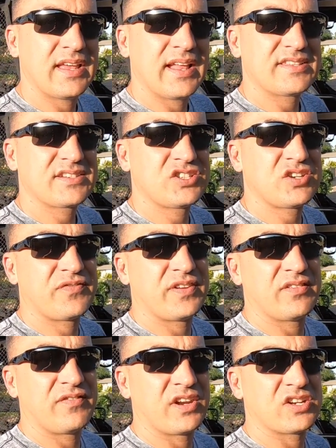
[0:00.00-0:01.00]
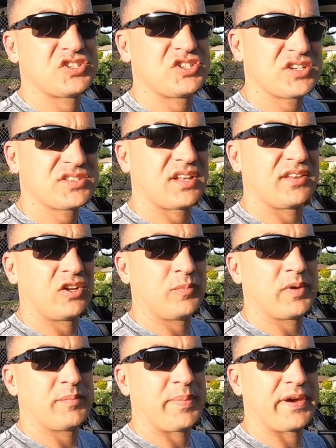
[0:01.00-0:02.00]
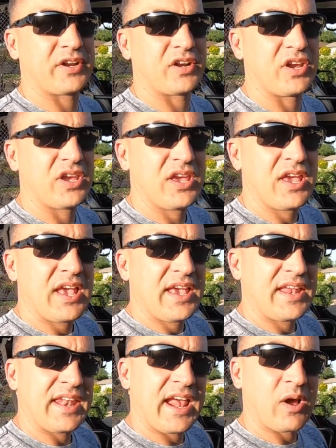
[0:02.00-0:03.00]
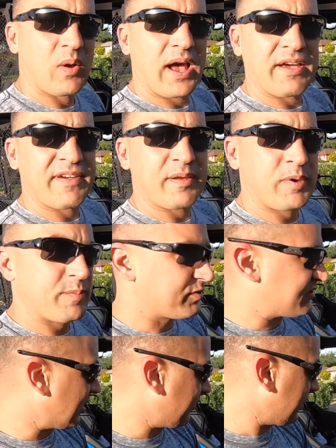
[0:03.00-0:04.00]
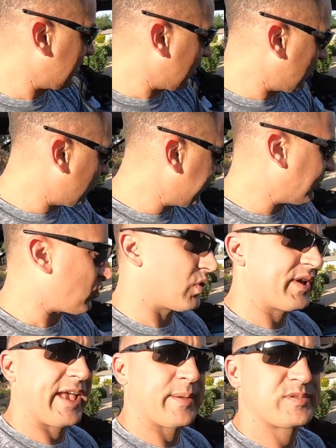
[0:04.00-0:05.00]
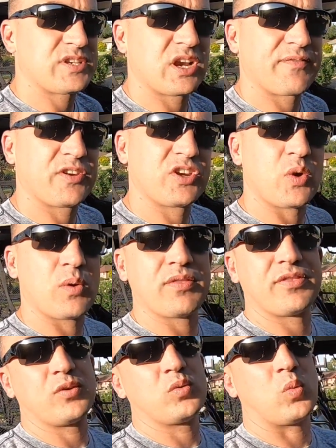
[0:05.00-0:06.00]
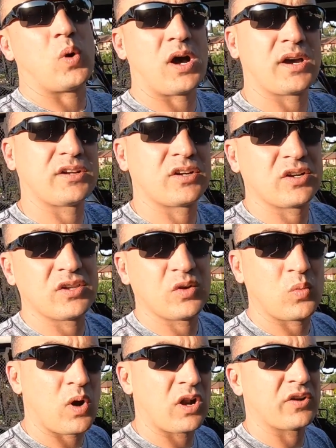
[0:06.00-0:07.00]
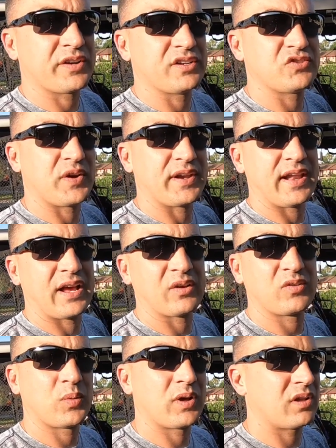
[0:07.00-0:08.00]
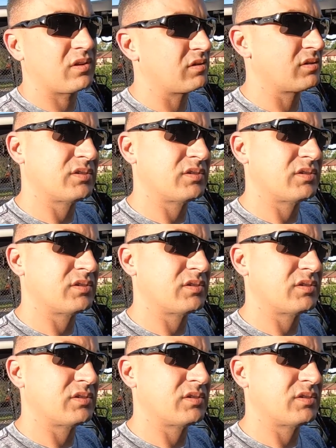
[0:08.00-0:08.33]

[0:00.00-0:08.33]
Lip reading: let's get you fit and finish just a little bit better. Now, I've had people tell me, oh, the door gaps there, if you're going through water, the water can drain out. Well,